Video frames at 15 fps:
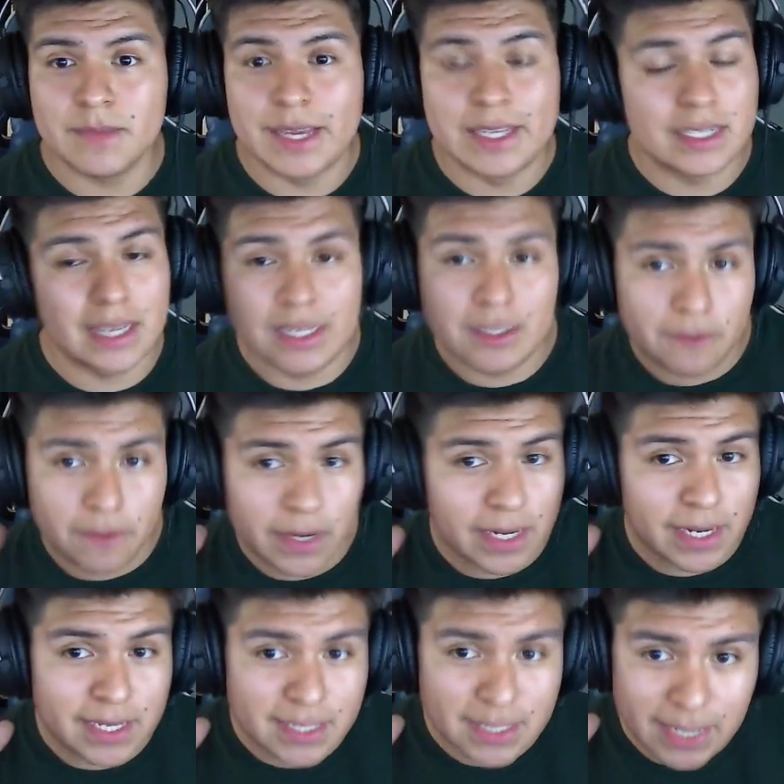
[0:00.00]
It's
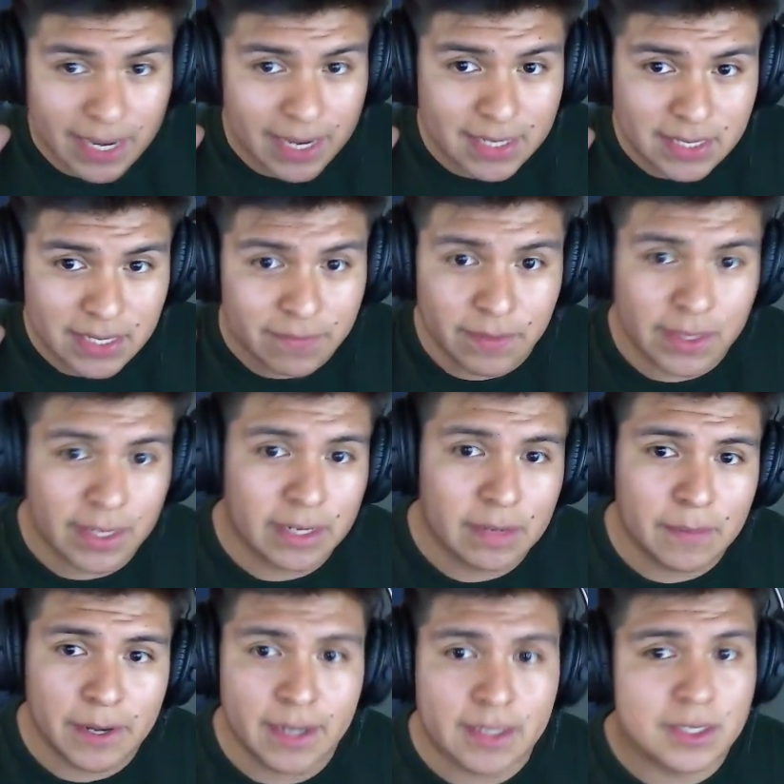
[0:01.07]
fucking insane to even think
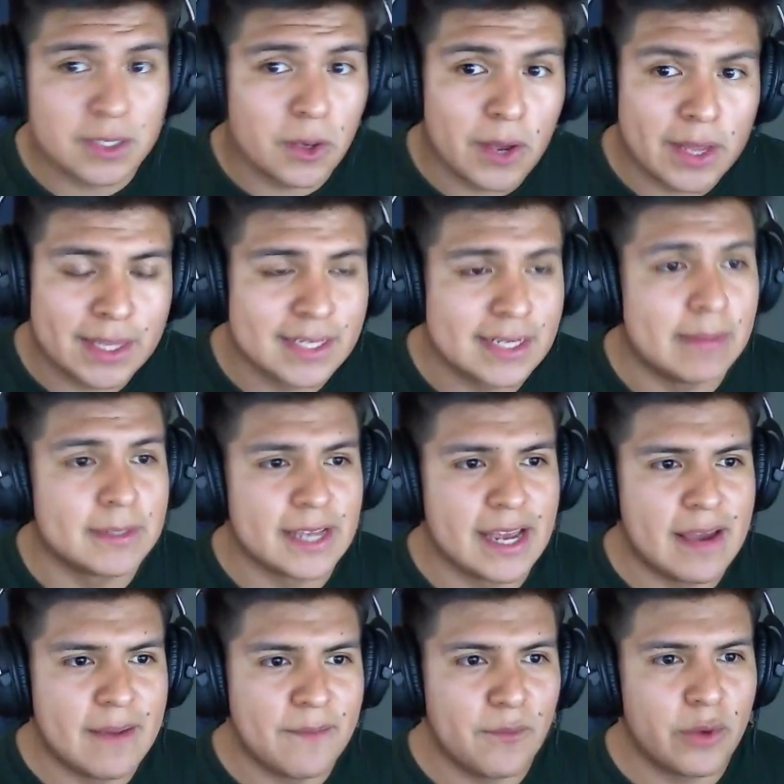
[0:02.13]
about it. So at the same
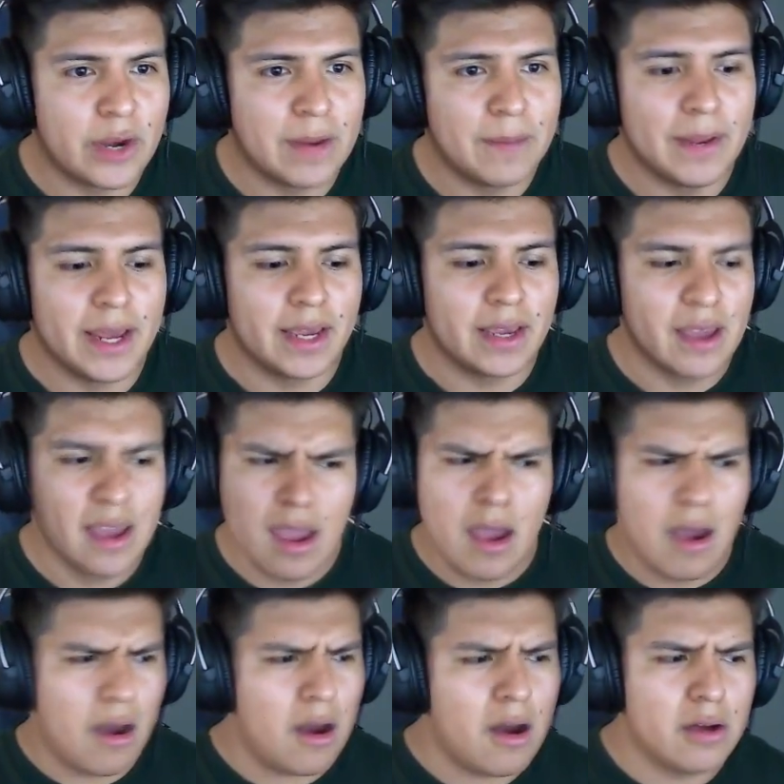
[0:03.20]
time, when I'm like,
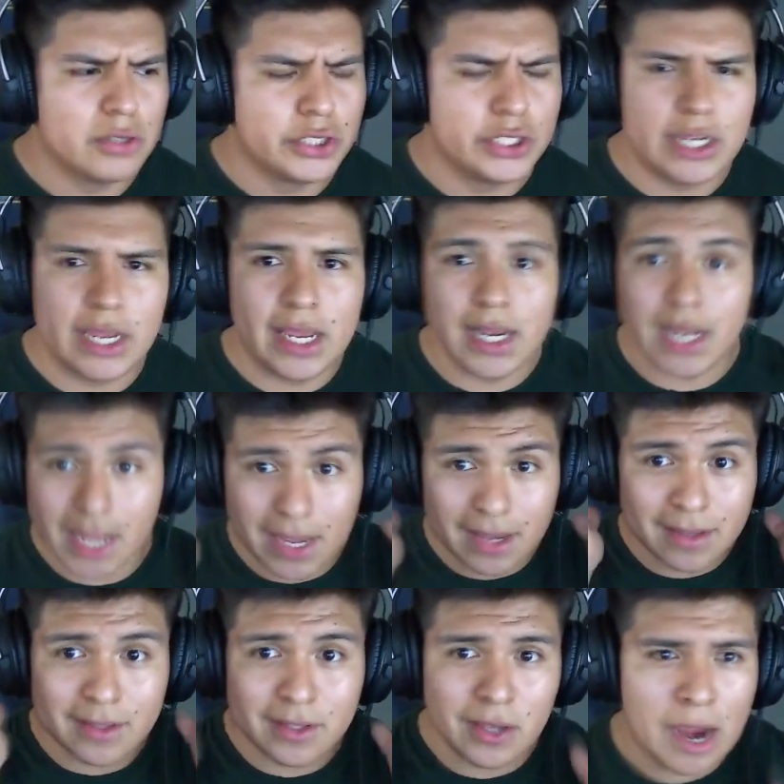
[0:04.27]
oh shit,
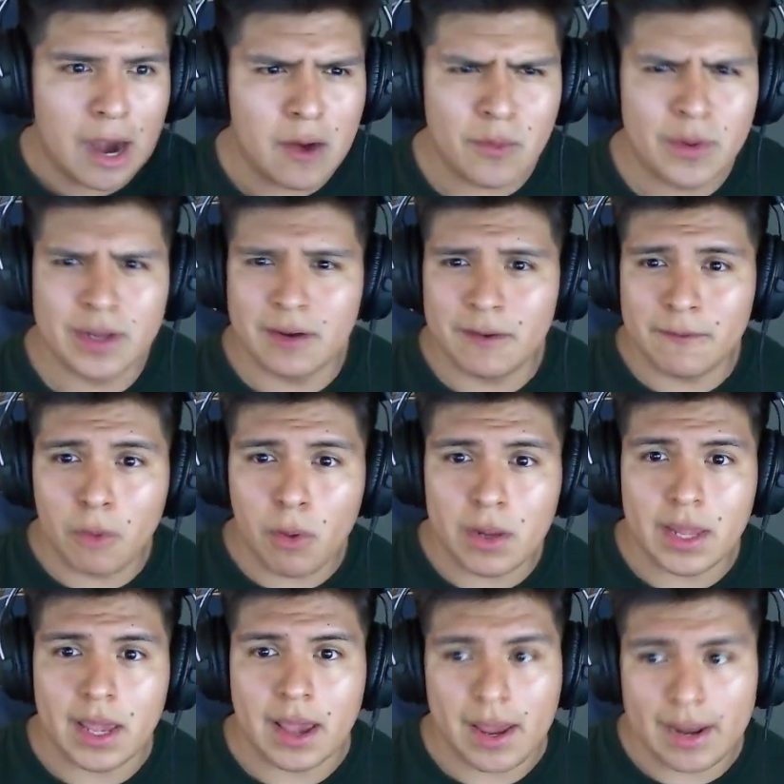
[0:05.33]
like how are we gonna
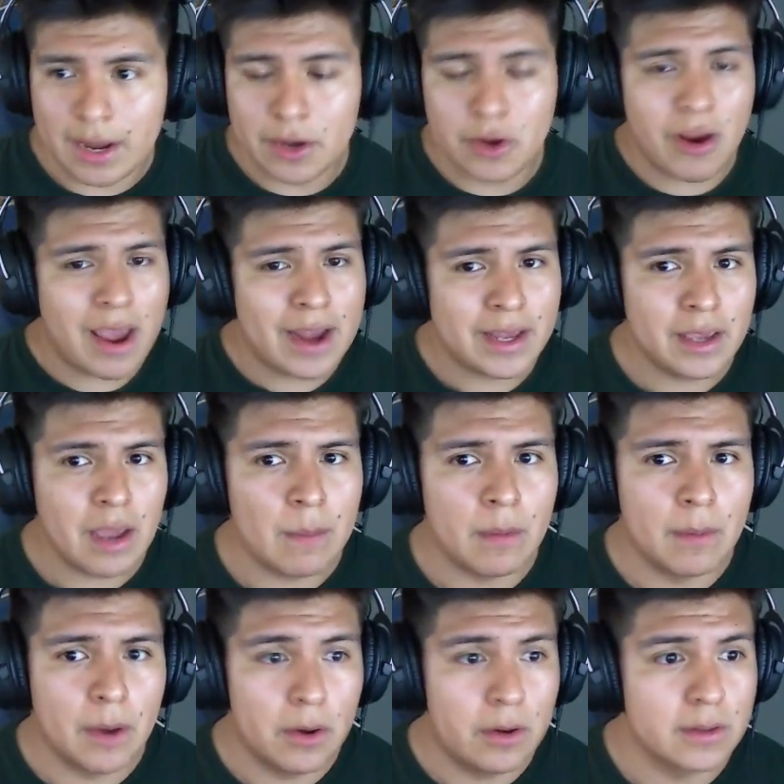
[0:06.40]
afford that? And now you're adding
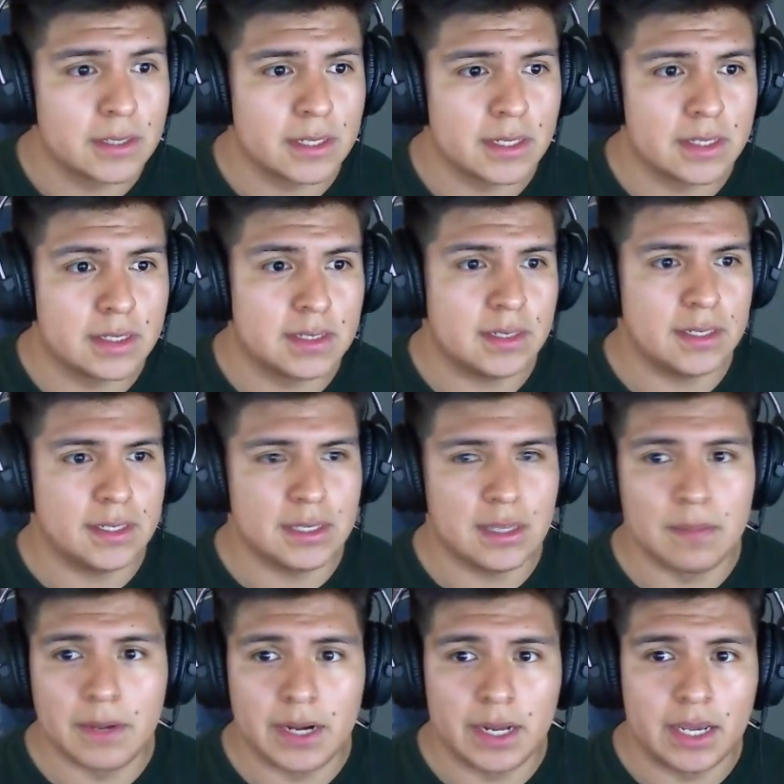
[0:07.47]
Yamamoto to
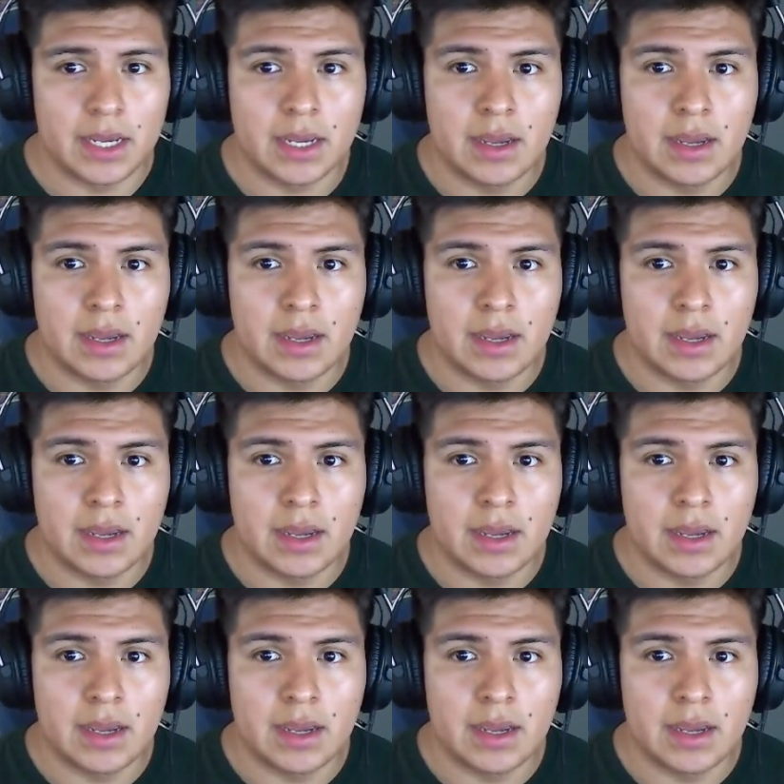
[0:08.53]
the money.